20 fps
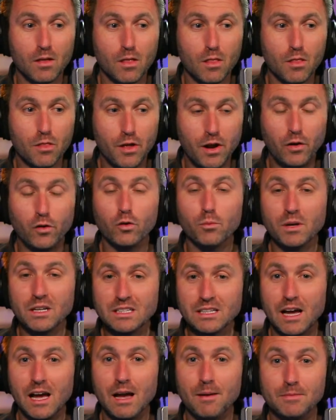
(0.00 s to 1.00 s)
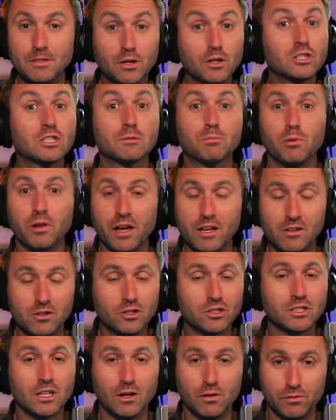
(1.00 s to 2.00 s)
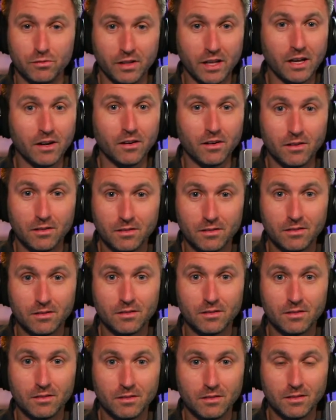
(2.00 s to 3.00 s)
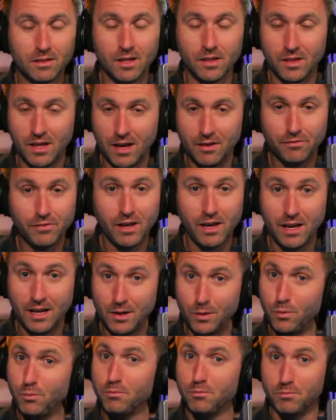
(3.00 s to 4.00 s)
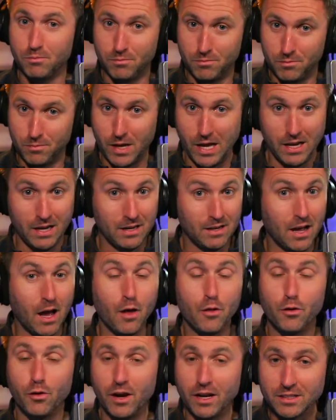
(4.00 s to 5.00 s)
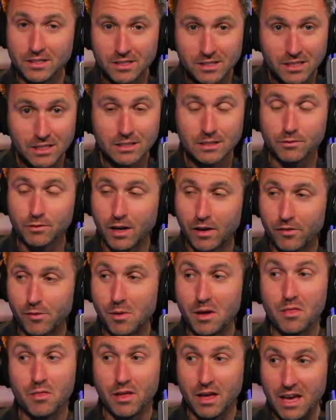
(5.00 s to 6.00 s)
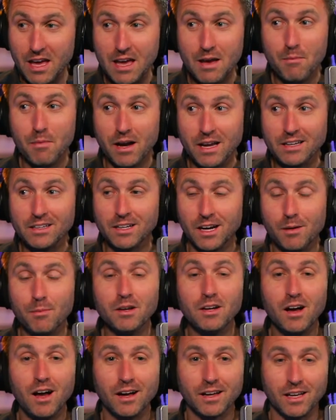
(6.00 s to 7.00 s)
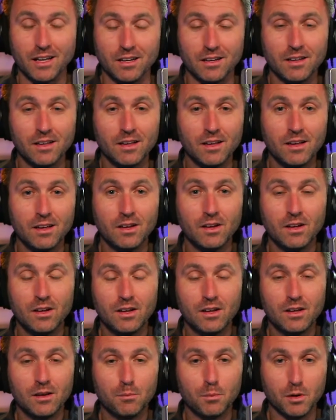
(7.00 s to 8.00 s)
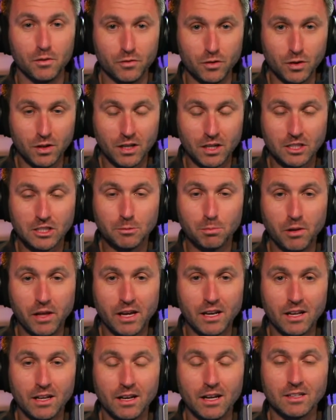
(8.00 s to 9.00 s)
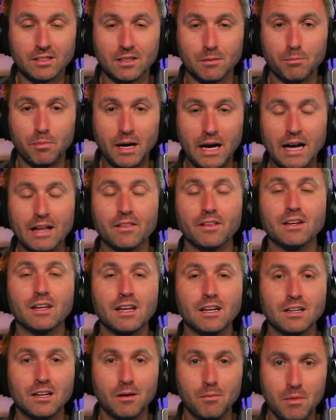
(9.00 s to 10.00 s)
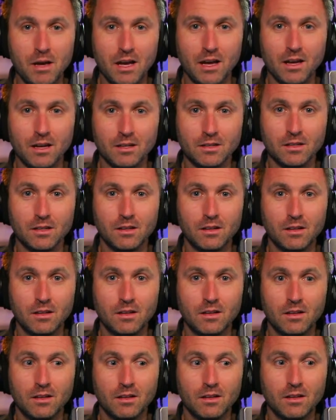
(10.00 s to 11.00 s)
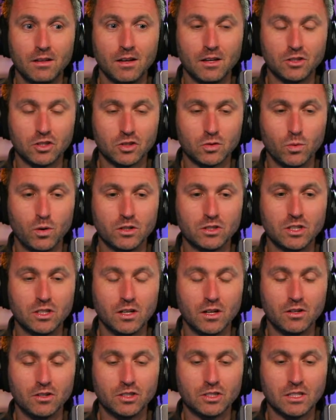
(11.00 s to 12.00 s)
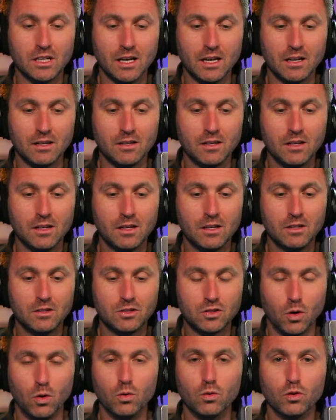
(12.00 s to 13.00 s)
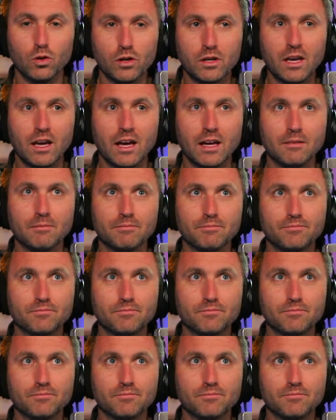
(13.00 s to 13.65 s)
there will be time to explain yourself later. And the FAA and other entities of government, they might come a-knocking. But if you can explain it as the pilot in command, I just want you to understand, don't look at